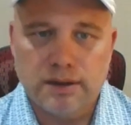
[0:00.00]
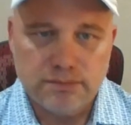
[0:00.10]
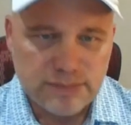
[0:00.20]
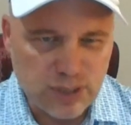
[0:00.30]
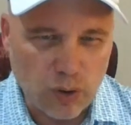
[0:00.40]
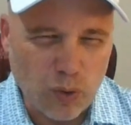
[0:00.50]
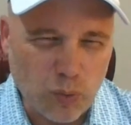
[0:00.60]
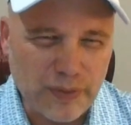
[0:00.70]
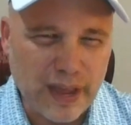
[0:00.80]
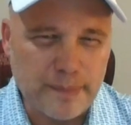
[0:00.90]
So
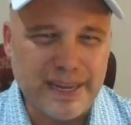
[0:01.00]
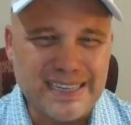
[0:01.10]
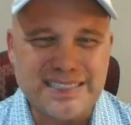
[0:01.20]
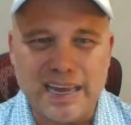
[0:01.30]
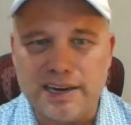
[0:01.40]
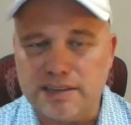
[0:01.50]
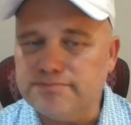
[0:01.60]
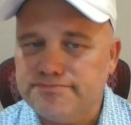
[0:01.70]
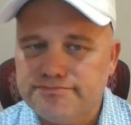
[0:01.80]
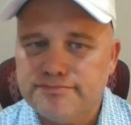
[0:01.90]
with that being stated,
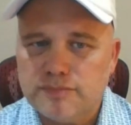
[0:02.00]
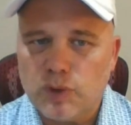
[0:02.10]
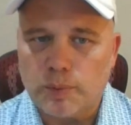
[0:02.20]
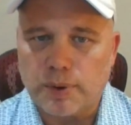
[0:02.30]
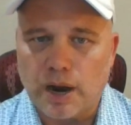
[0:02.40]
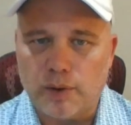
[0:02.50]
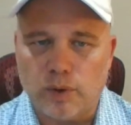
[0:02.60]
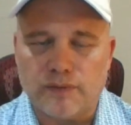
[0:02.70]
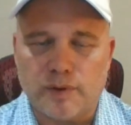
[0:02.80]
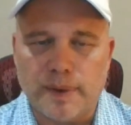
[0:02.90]
they'll probably
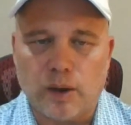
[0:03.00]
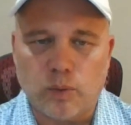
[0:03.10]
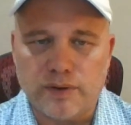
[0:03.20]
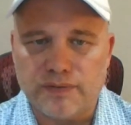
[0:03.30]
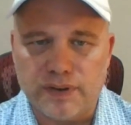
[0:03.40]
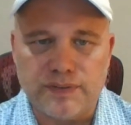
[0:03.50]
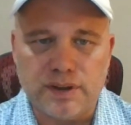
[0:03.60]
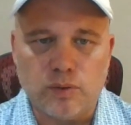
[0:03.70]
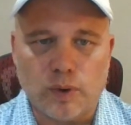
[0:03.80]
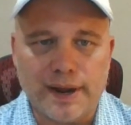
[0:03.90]
run for about 150
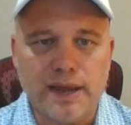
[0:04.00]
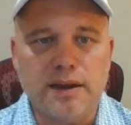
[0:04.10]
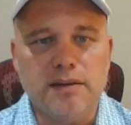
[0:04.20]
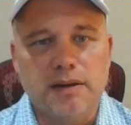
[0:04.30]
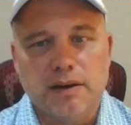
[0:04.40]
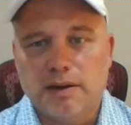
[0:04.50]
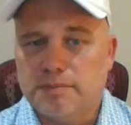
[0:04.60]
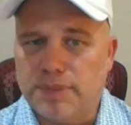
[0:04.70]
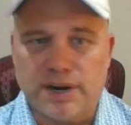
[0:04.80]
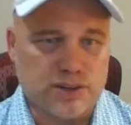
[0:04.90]
to 180,
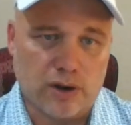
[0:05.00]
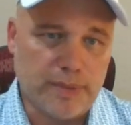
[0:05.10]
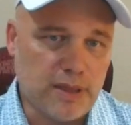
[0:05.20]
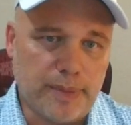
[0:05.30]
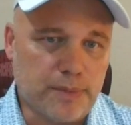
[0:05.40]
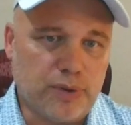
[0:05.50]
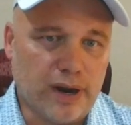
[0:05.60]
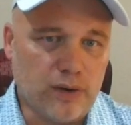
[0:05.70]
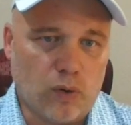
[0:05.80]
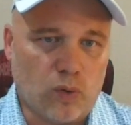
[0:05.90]
but it's going to be the big play
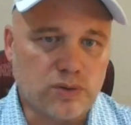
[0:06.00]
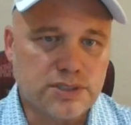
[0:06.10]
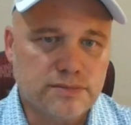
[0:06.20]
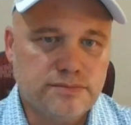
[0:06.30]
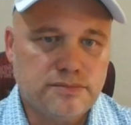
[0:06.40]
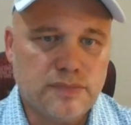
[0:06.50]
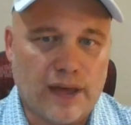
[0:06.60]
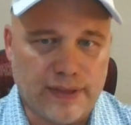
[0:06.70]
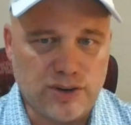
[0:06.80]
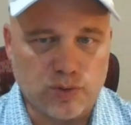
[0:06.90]
Noles. I
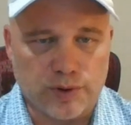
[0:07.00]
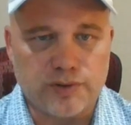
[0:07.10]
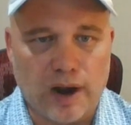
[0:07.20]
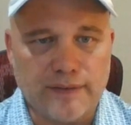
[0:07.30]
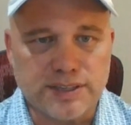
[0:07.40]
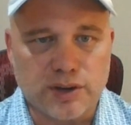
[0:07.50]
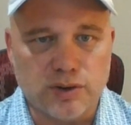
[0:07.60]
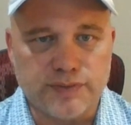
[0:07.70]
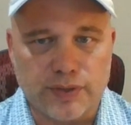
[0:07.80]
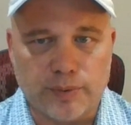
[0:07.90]
think Jordan Travis
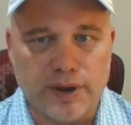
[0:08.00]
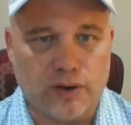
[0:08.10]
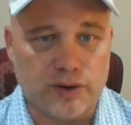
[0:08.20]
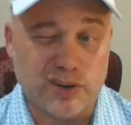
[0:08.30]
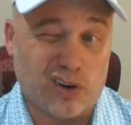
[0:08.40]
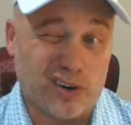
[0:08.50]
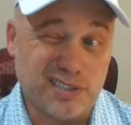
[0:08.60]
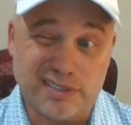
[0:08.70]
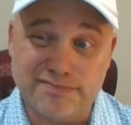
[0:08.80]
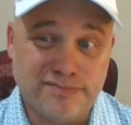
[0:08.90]
goes for 300 yards,
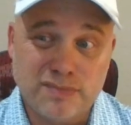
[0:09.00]
and